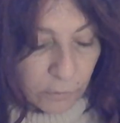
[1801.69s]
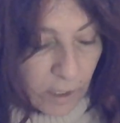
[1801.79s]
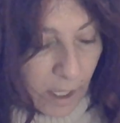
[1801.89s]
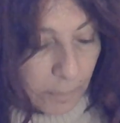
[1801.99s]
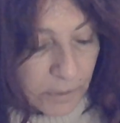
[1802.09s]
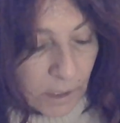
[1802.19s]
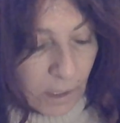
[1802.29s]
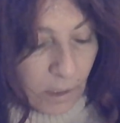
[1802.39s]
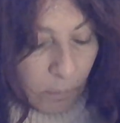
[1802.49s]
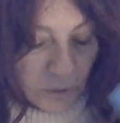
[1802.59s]
of Cups,
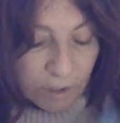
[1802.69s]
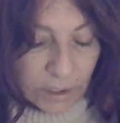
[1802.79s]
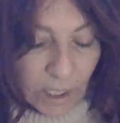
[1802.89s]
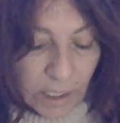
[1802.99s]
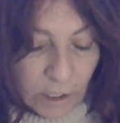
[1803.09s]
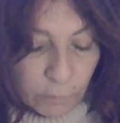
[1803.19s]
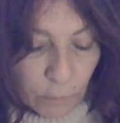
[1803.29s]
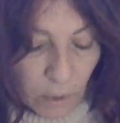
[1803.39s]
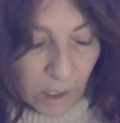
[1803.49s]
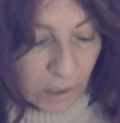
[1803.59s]
with the Knight
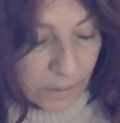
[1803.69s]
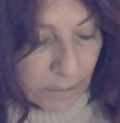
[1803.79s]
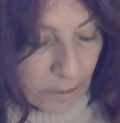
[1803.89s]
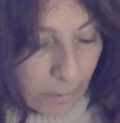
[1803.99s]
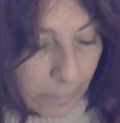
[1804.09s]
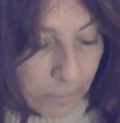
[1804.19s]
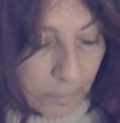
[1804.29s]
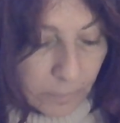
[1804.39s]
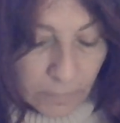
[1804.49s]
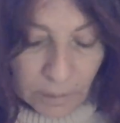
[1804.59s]
of Wands.
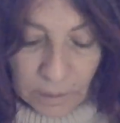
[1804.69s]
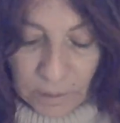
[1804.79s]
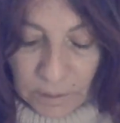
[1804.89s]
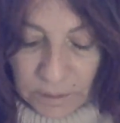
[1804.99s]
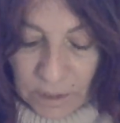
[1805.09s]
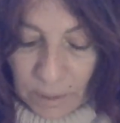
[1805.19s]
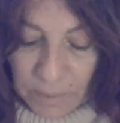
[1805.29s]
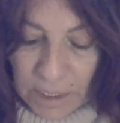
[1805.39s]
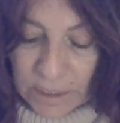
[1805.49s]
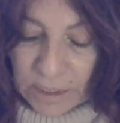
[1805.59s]

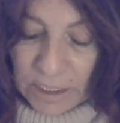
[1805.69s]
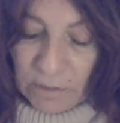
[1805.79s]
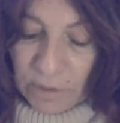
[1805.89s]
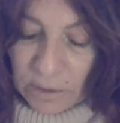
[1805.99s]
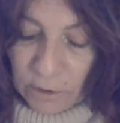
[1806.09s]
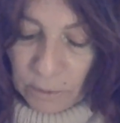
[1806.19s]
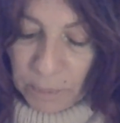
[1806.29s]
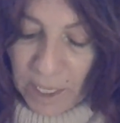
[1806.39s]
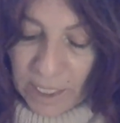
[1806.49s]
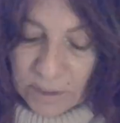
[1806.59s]
Somebody is leaving their
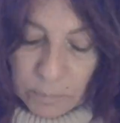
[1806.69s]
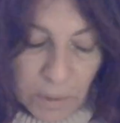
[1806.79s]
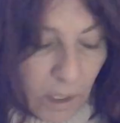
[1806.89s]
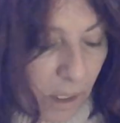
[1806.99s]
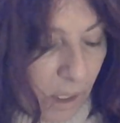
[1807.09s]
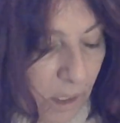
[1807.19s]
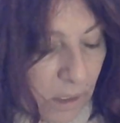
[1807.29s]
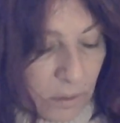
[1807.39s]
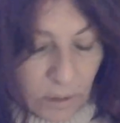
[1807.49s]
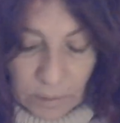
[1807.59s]
past
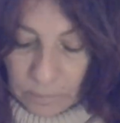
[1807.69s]
behind.